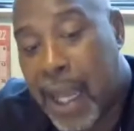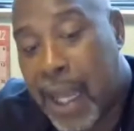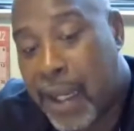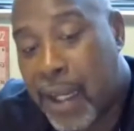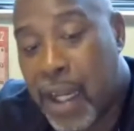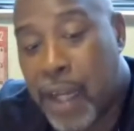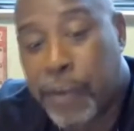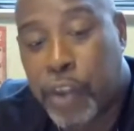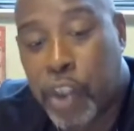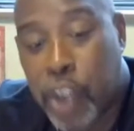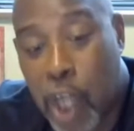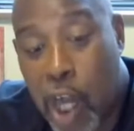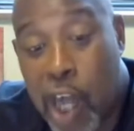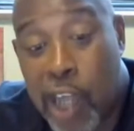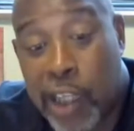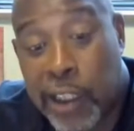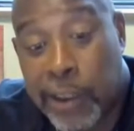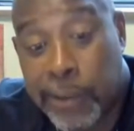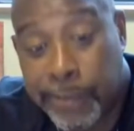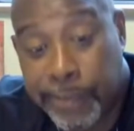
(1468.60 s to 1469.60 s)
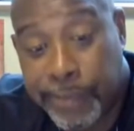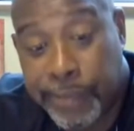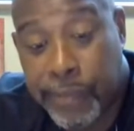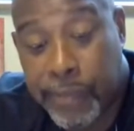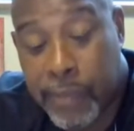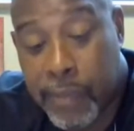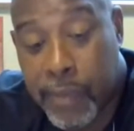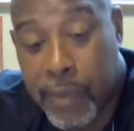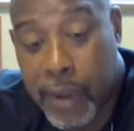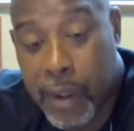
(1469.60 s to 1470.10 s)
love Charlotte
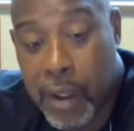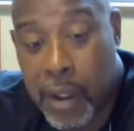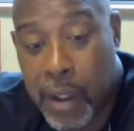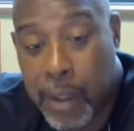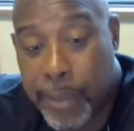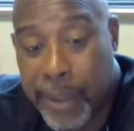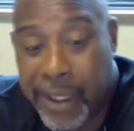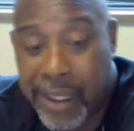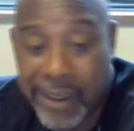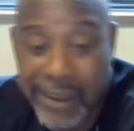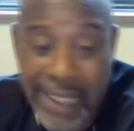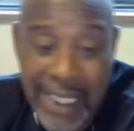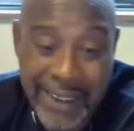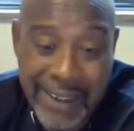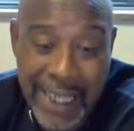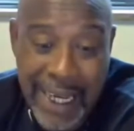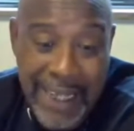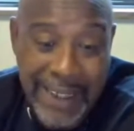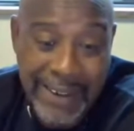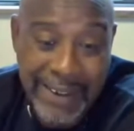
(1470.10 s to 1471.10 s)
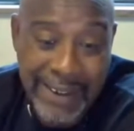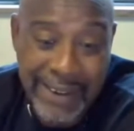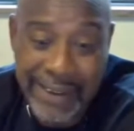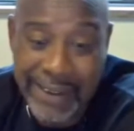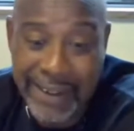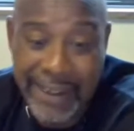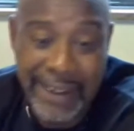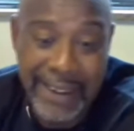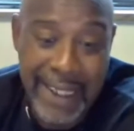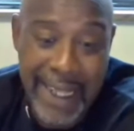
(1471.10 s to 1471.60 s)
because that's
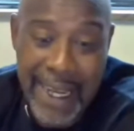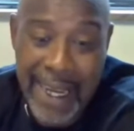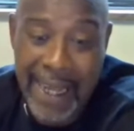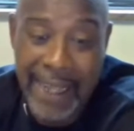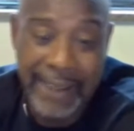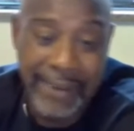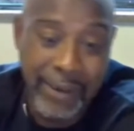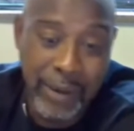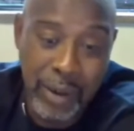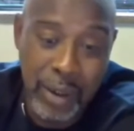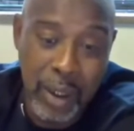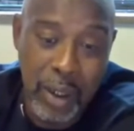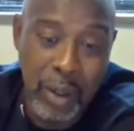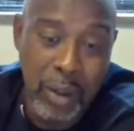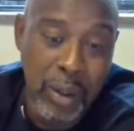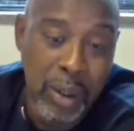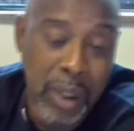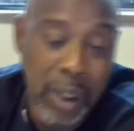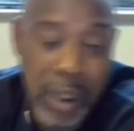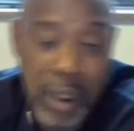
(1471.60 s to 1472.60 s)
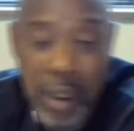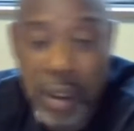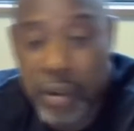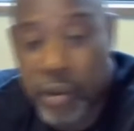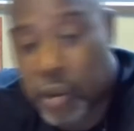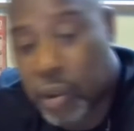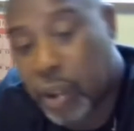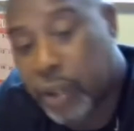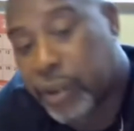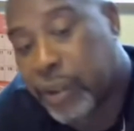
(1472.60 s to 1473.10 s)
ACC land,
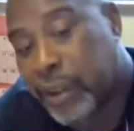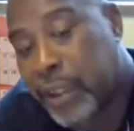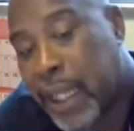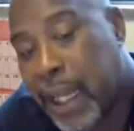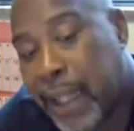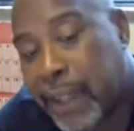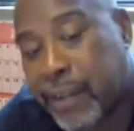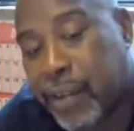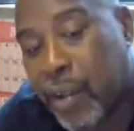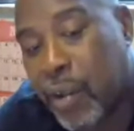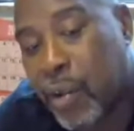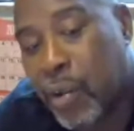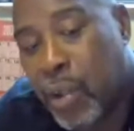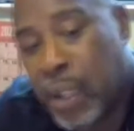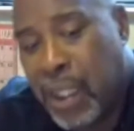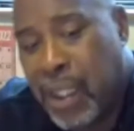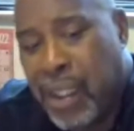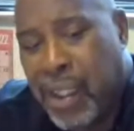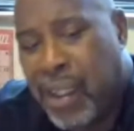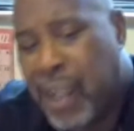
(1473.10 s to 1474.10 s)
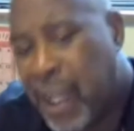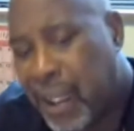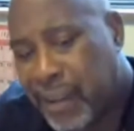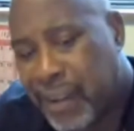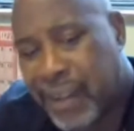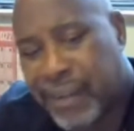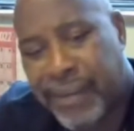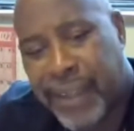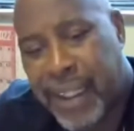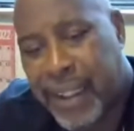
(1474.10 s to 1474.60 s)
Georgia Tech. So
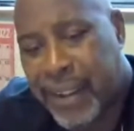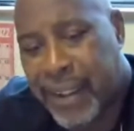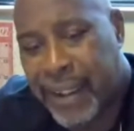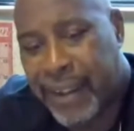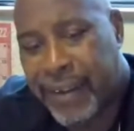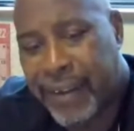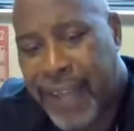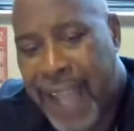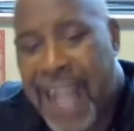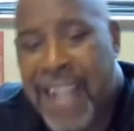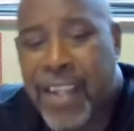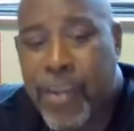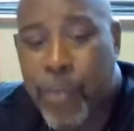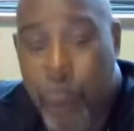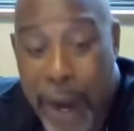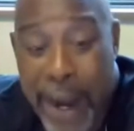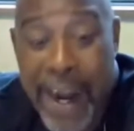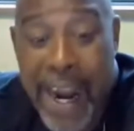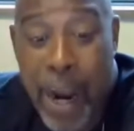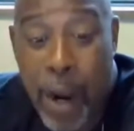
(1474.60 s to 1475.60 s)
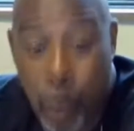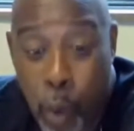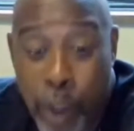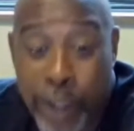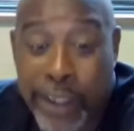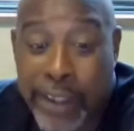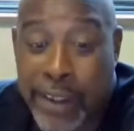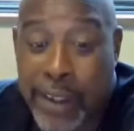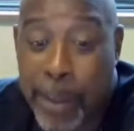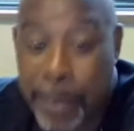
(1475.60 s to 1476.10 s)
that's where I
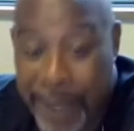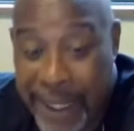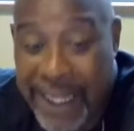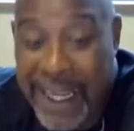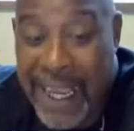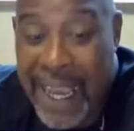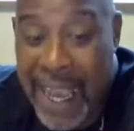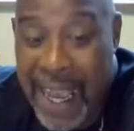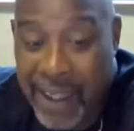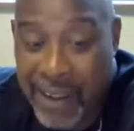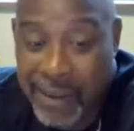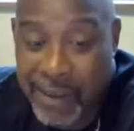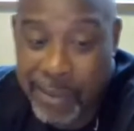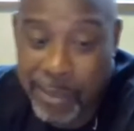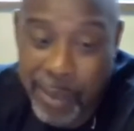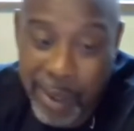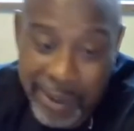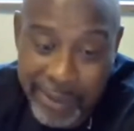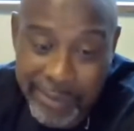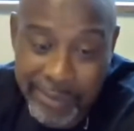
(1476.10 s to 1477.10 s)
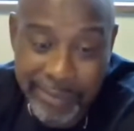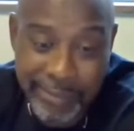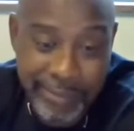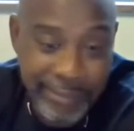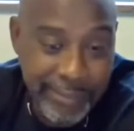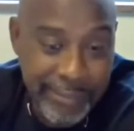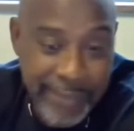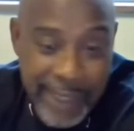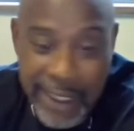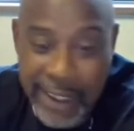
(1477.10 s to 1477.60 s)
wanted to be at. But
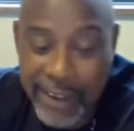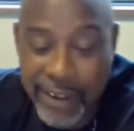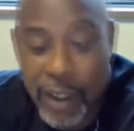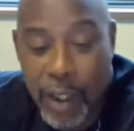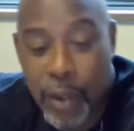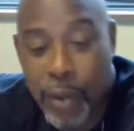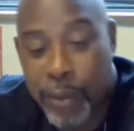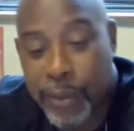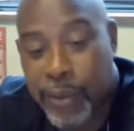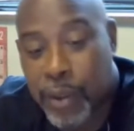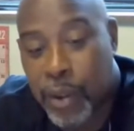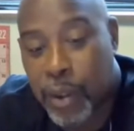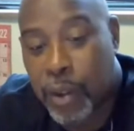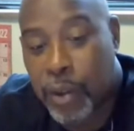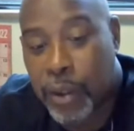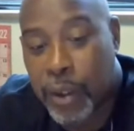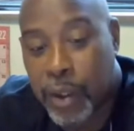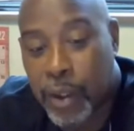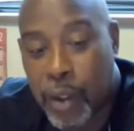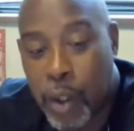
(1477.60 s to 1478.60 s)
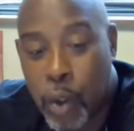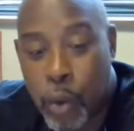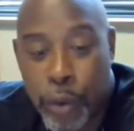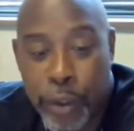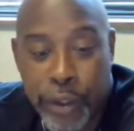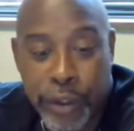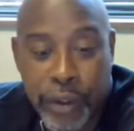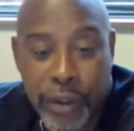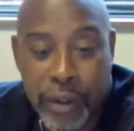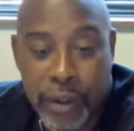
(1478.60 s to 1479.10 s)
things don't, the
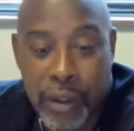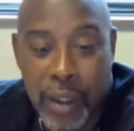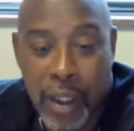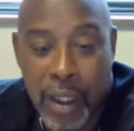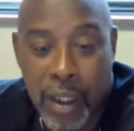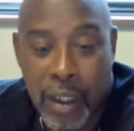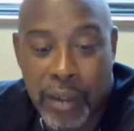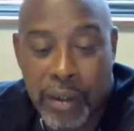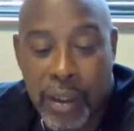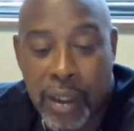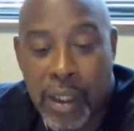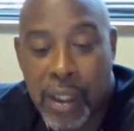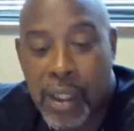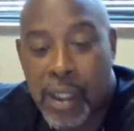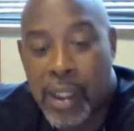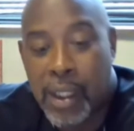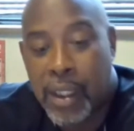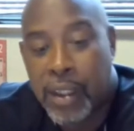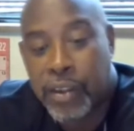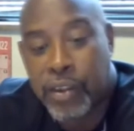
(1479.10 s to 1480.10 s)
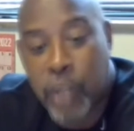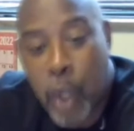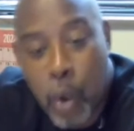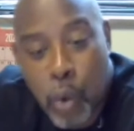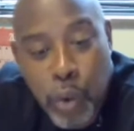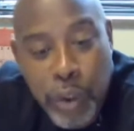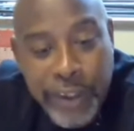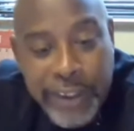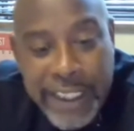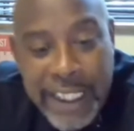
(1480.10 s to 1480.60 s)
owners
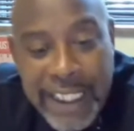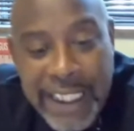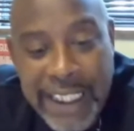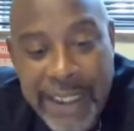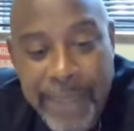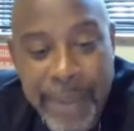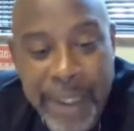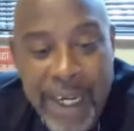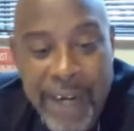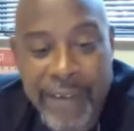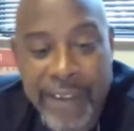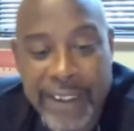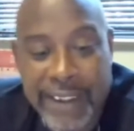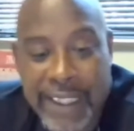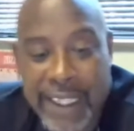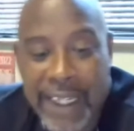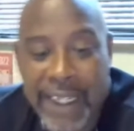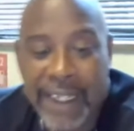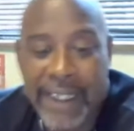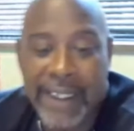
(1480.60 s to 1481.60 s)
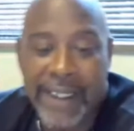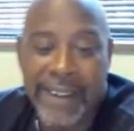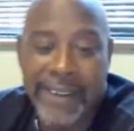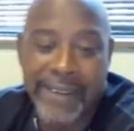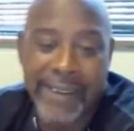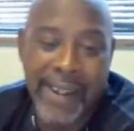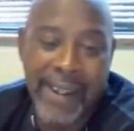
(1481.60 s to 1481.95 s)
sold the team and everything. And